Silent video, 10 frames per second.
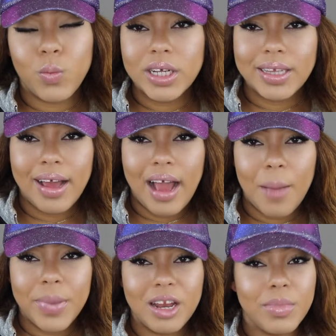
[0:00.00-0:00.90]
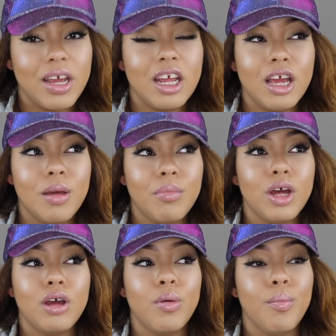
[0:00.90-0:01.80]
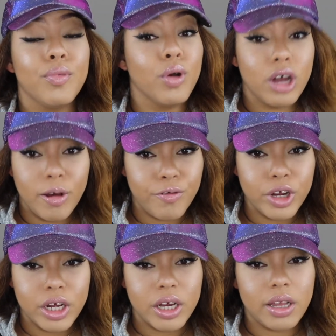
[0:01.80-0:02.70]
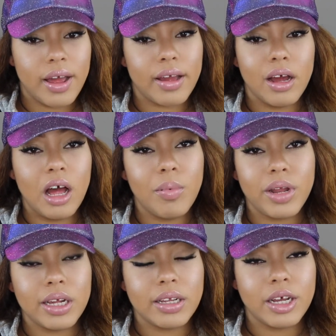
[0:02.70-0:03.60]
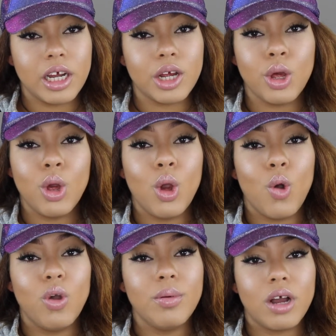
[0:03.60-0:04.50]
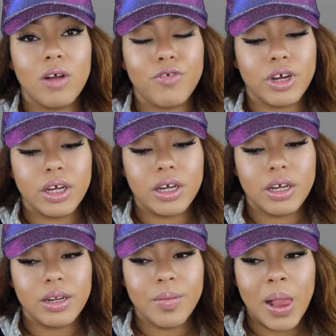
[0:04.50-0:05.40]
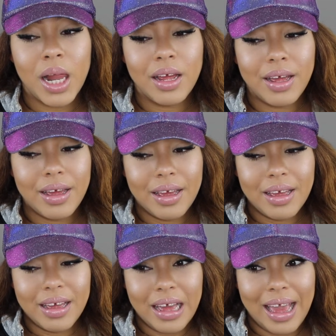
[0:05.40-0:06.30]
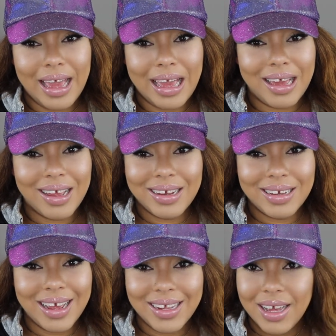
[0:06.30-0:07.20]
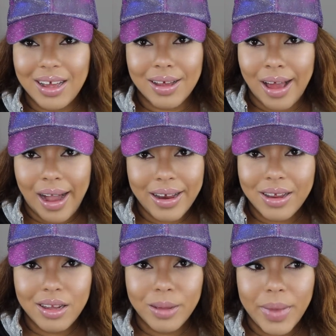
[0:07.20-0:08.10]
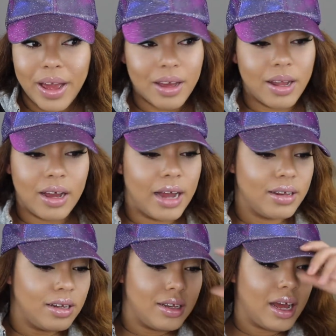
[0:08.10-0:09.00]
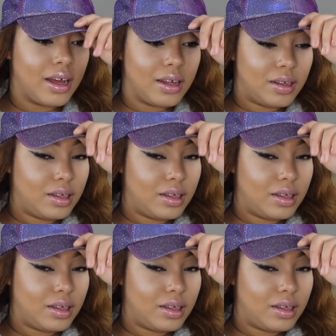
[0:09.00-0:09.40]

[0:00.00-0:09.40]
once that happened, me and him broke up for good. Like, a couple days later, we broke up for good. And yeah, I didn't look back. Like, I did not